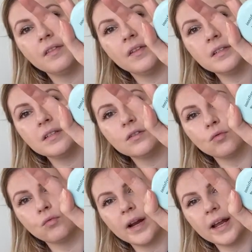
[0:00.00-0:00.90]
This is
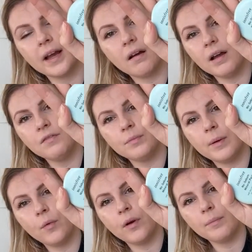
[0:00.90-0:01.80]
great. I can't even
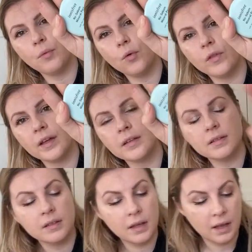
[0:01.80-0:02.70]
remember where I bought this,